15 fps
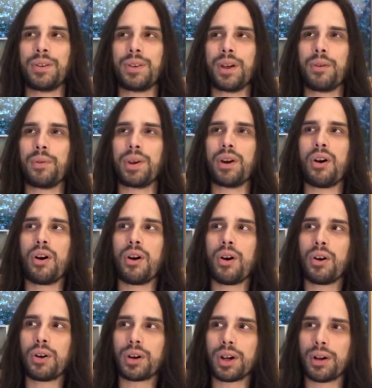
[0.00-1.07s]
That we
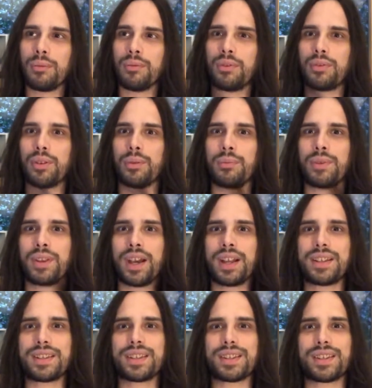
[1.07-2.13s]
all come from
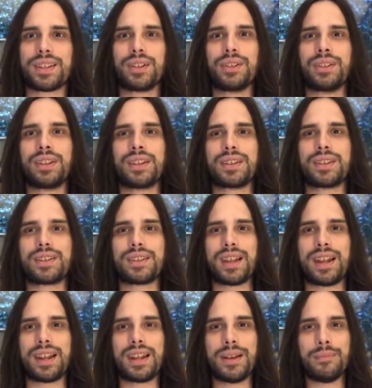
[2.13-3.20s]
that stillness,
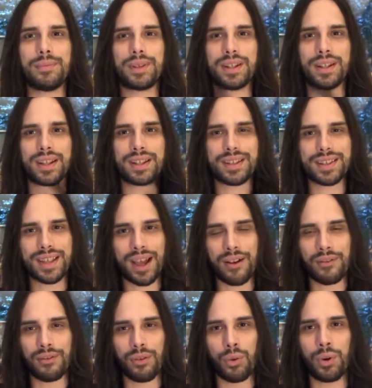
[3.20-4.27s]
that emptiness, that
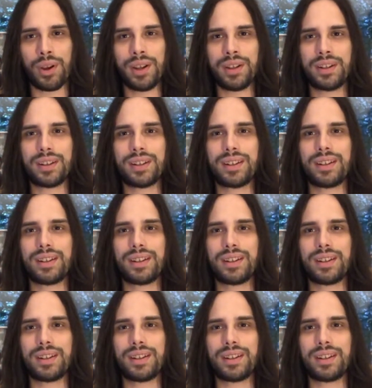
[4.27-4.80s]
void.